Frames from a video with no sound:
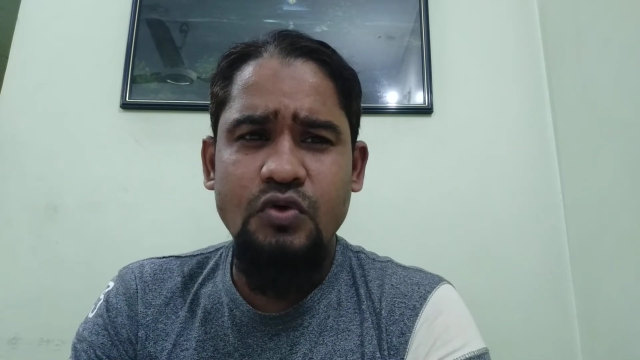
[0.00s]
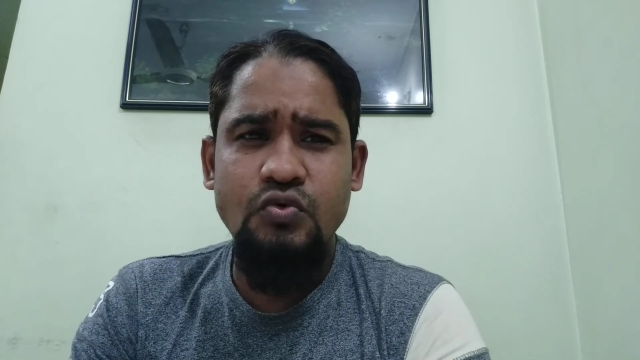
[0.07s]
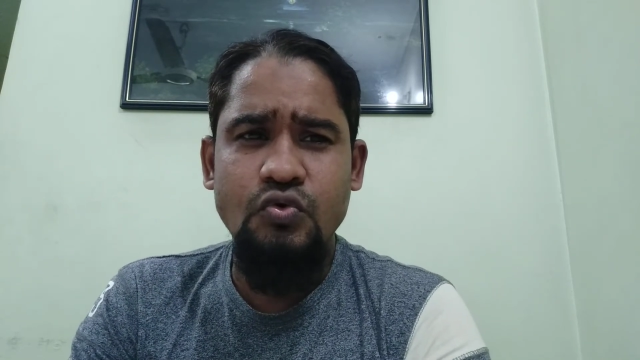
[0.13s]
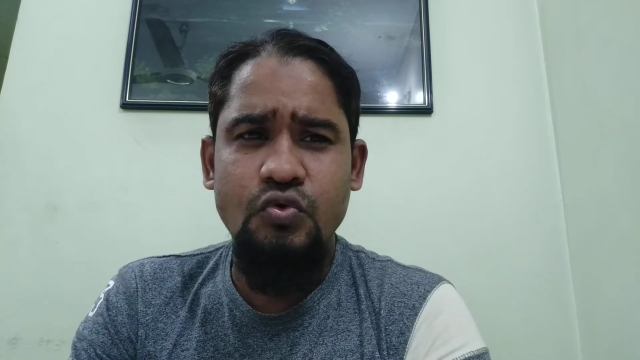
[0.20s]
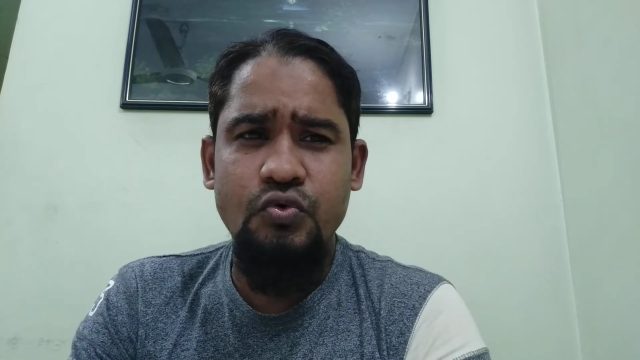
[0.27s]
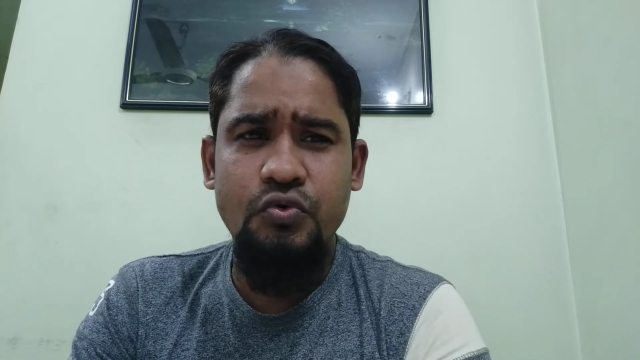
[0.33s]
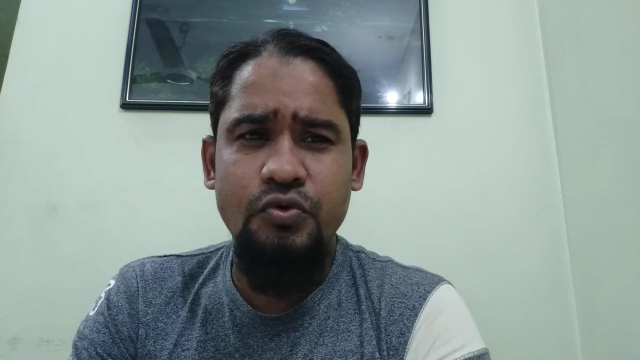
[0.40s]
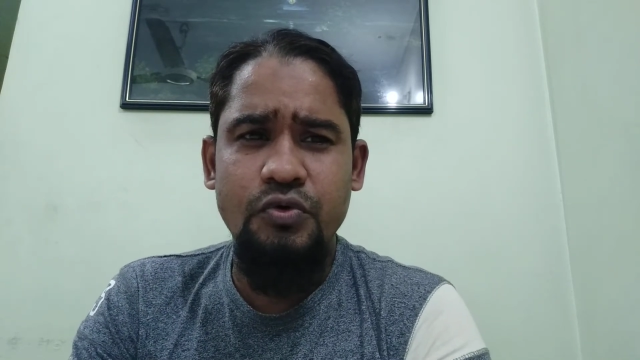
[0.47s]

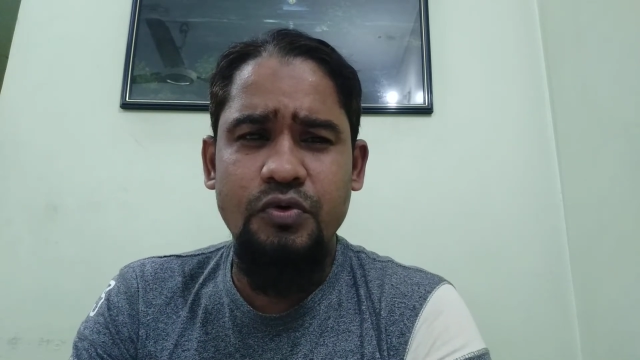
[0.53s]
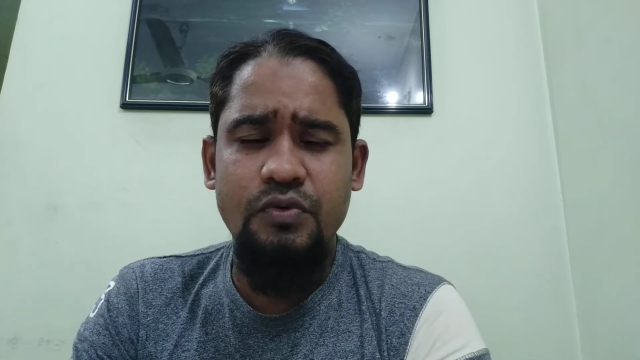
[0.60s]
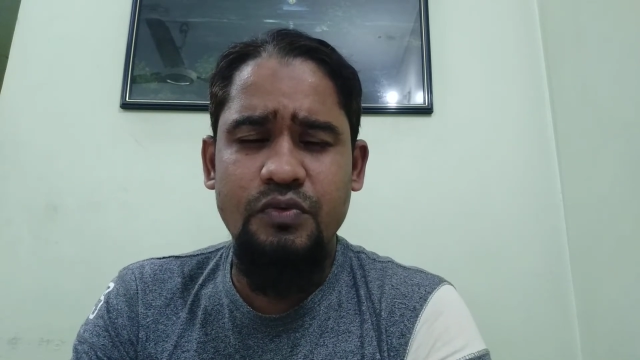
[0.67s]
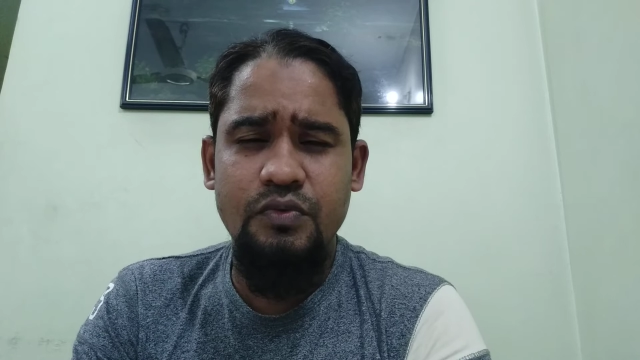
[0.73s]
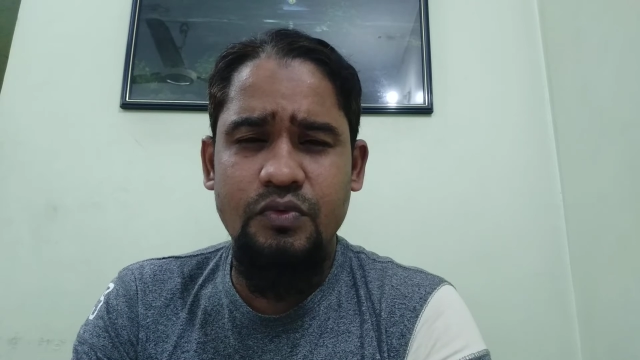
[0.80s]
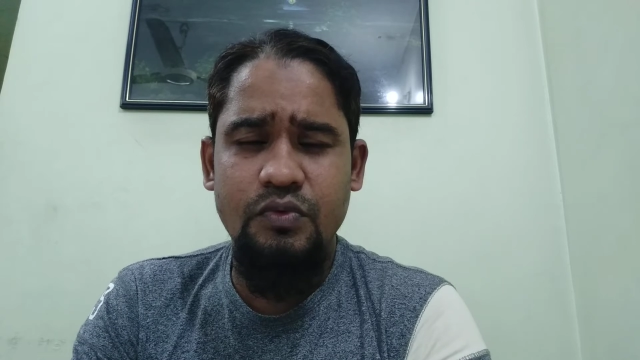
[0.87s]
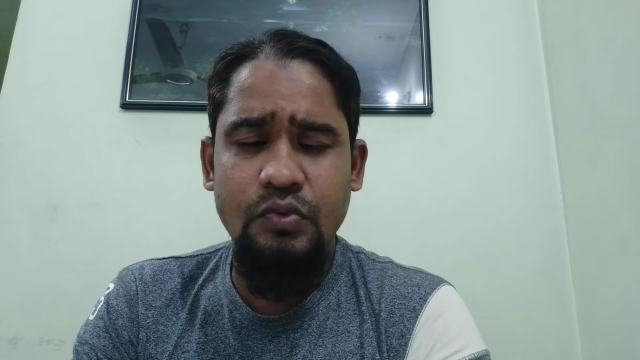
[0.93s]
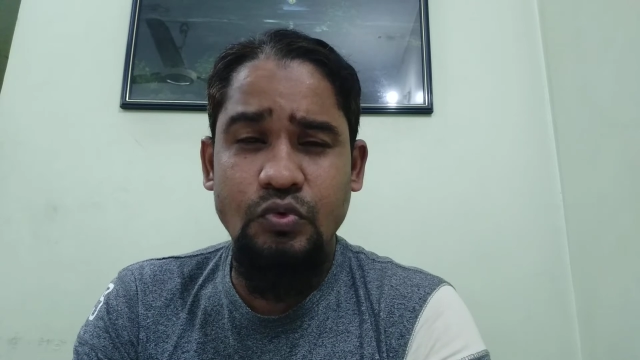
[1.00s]
to
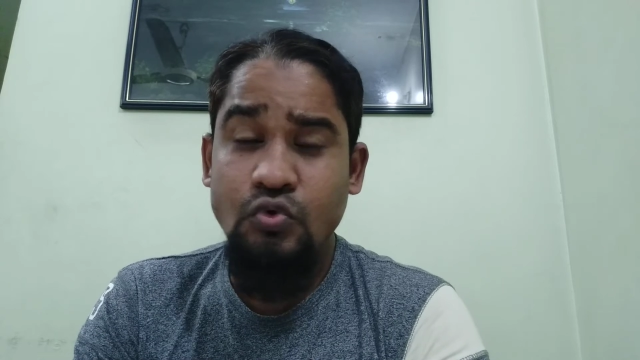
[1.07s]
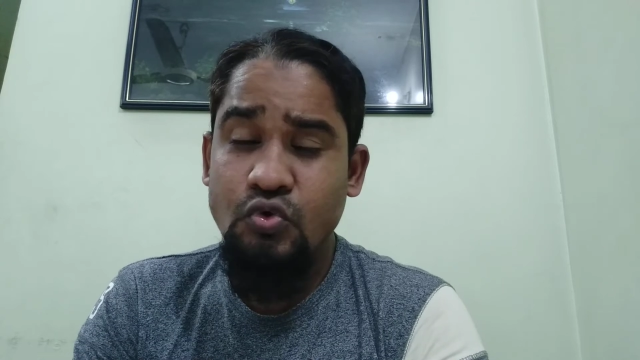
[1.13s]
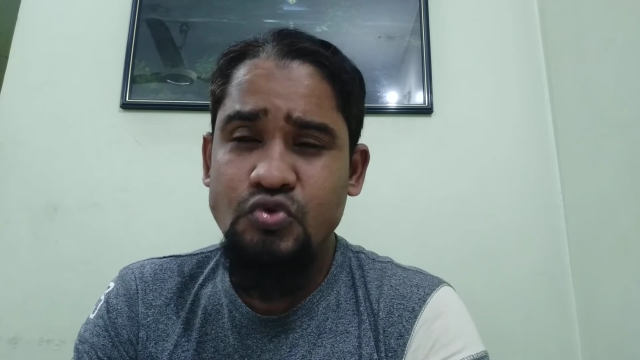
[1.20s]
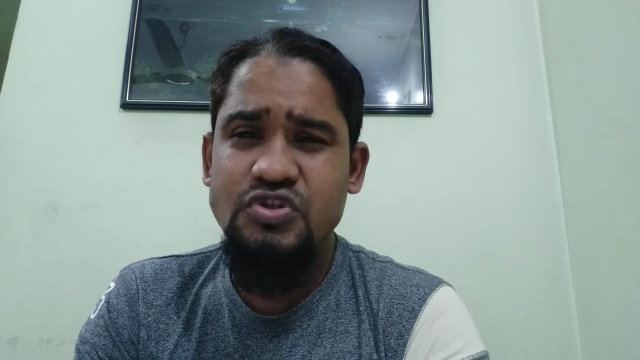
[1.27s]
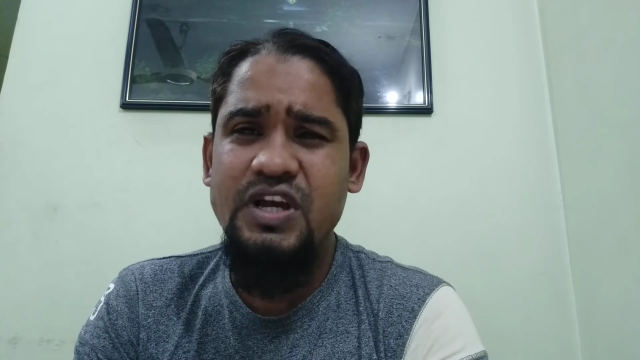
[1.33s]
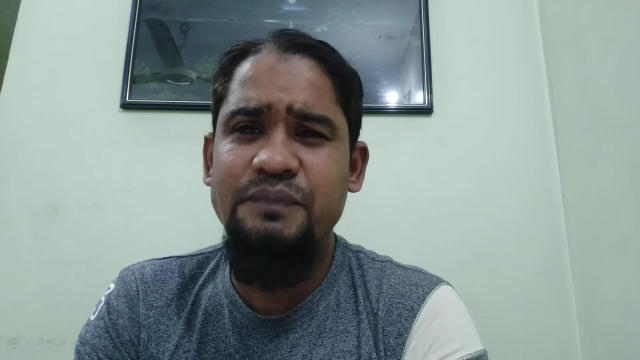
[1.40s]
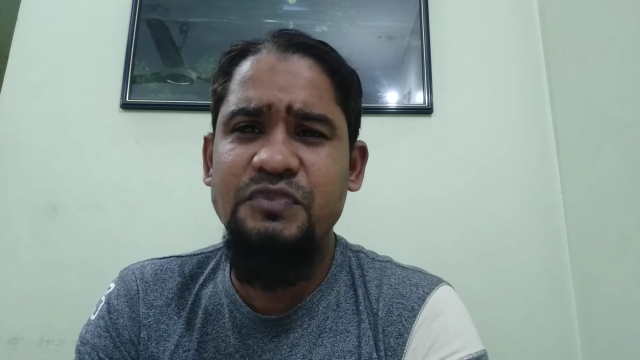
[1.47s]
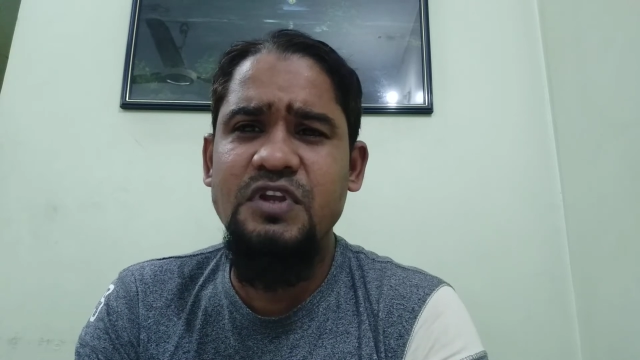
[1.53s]
do
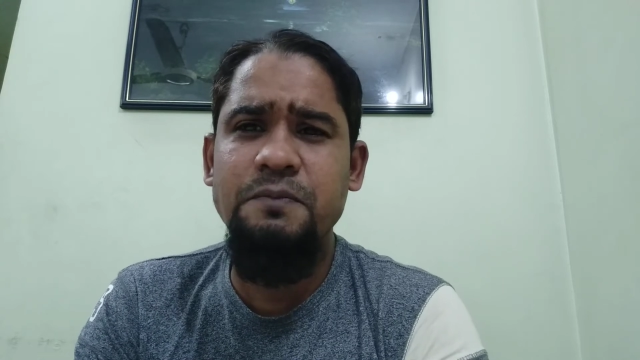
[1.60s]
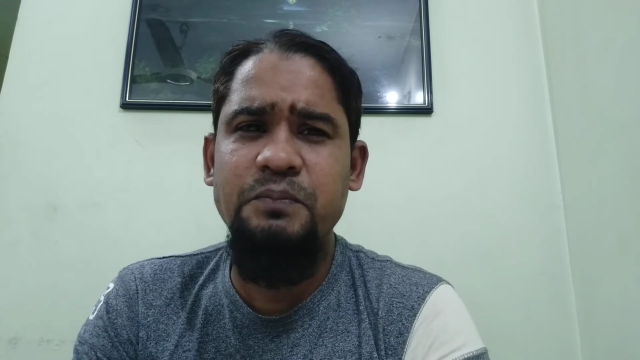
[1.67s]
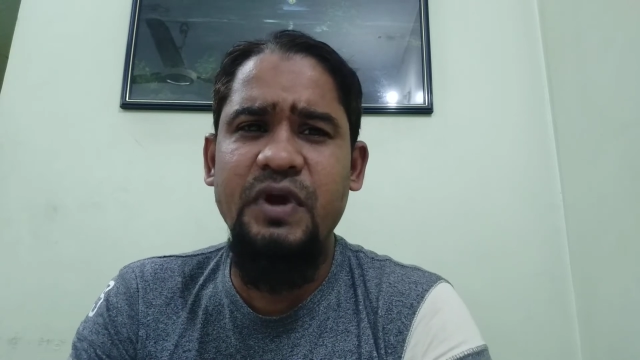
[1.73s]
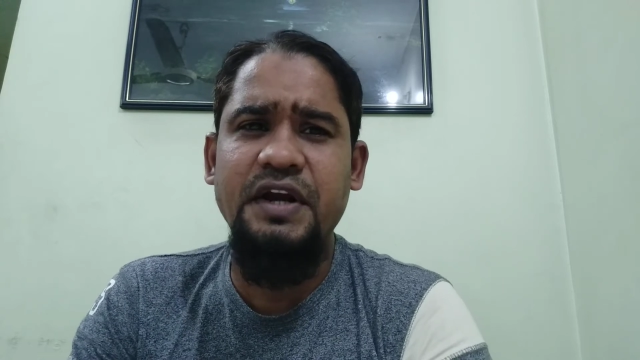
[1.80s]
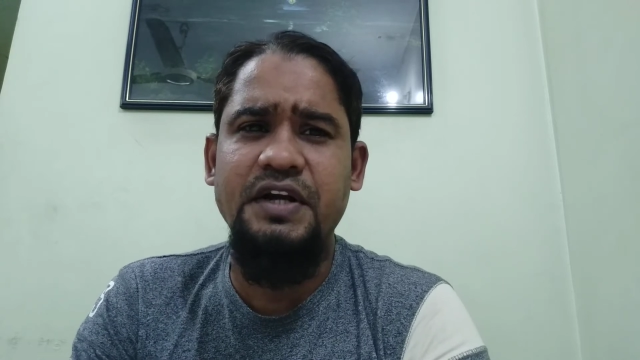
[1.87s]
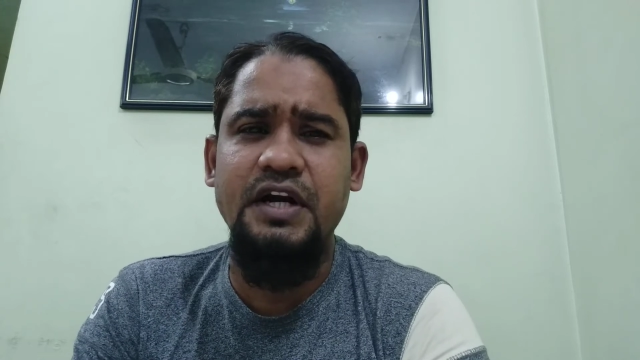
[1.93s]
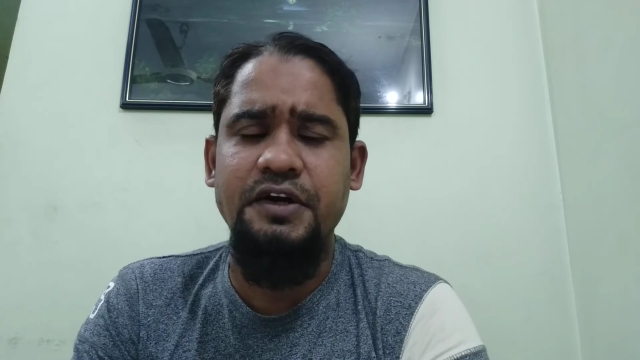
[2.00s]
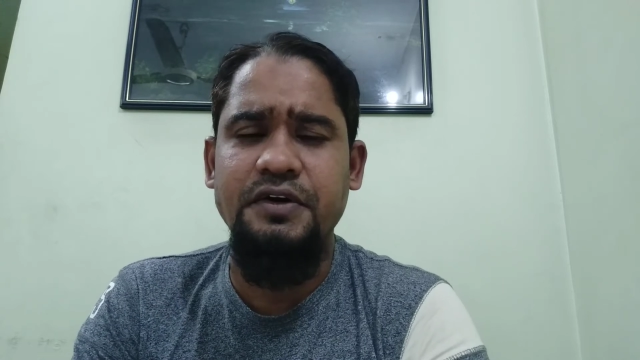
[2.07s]
something
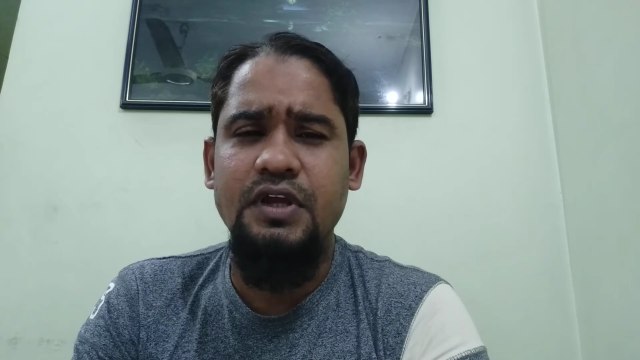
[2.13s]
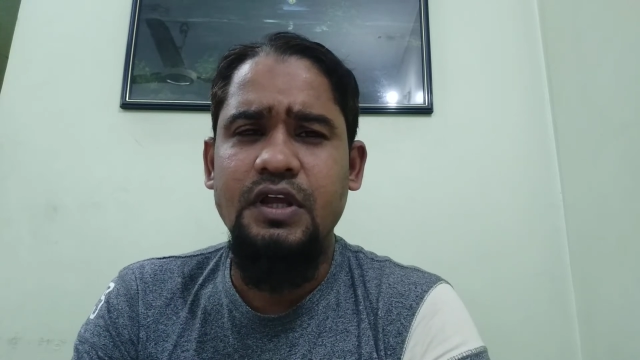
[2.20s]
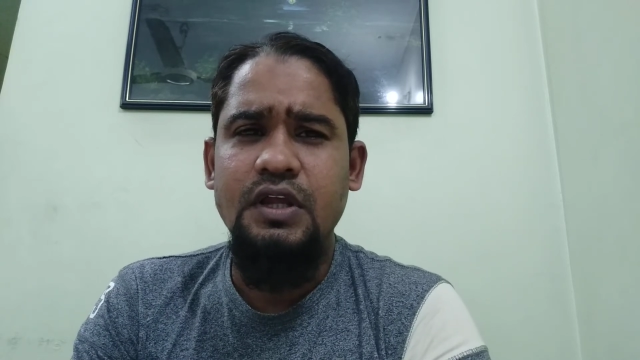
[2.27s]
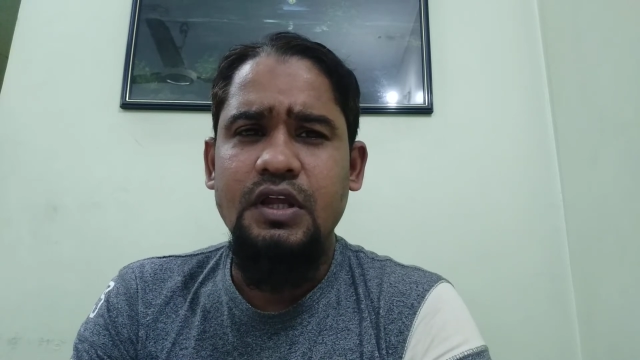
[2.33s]
better.